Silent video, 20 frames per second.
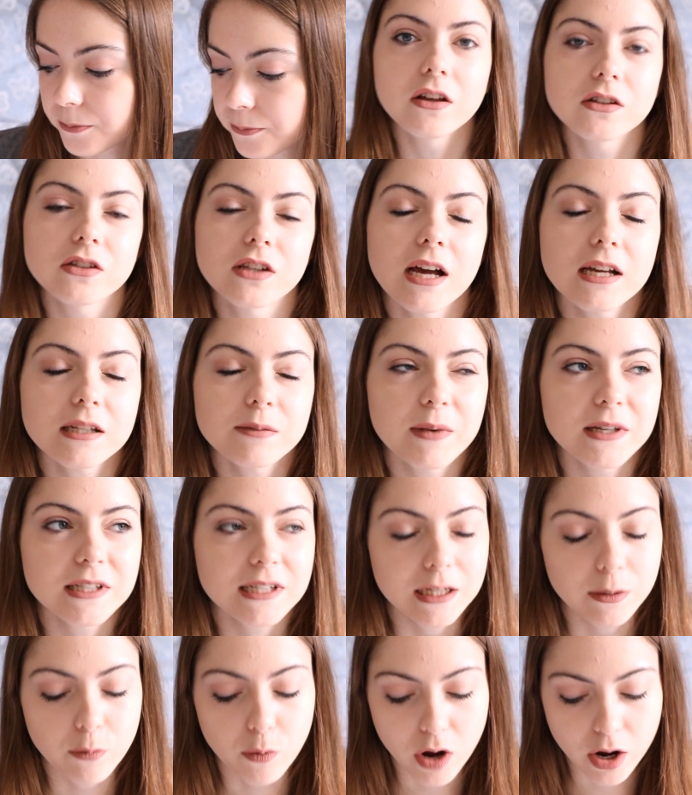So that's
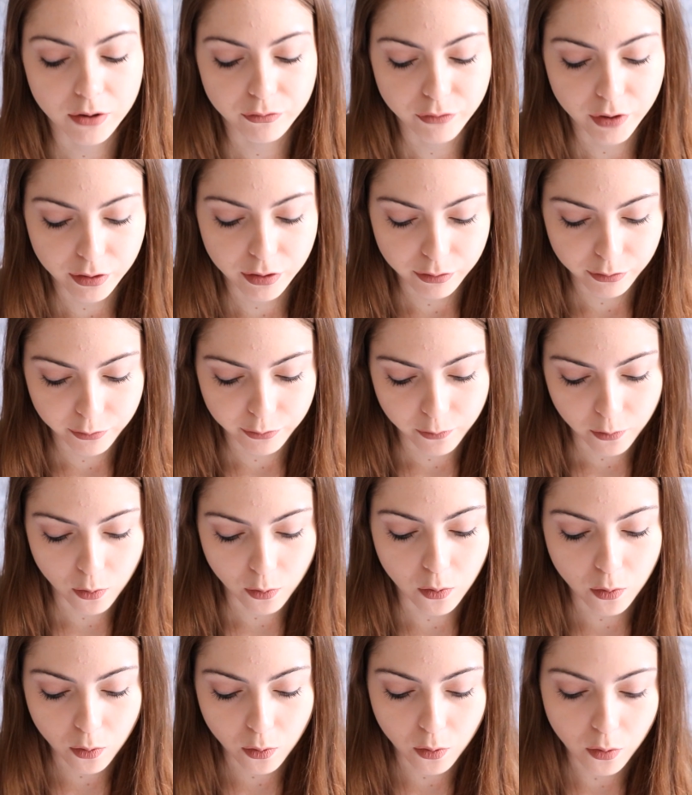basically what I wrote
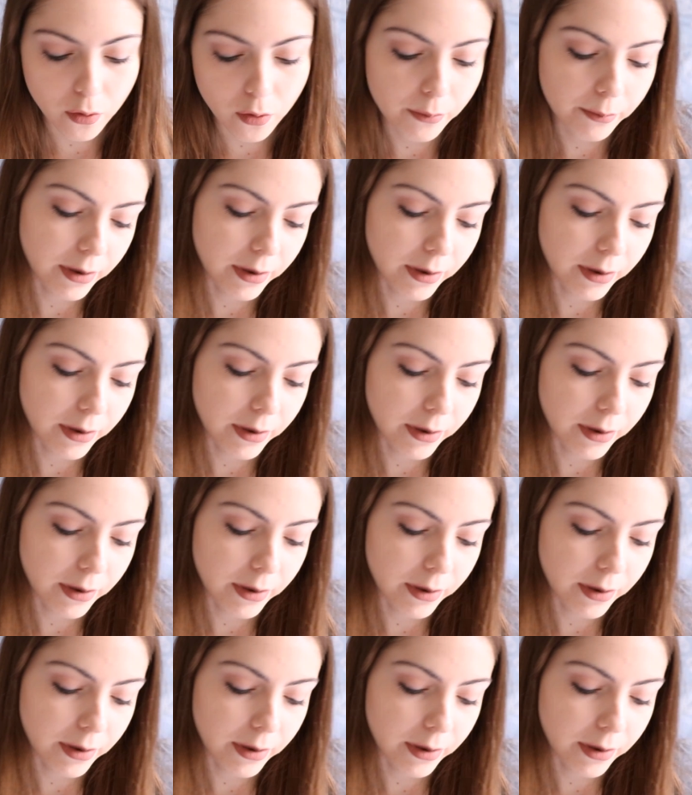for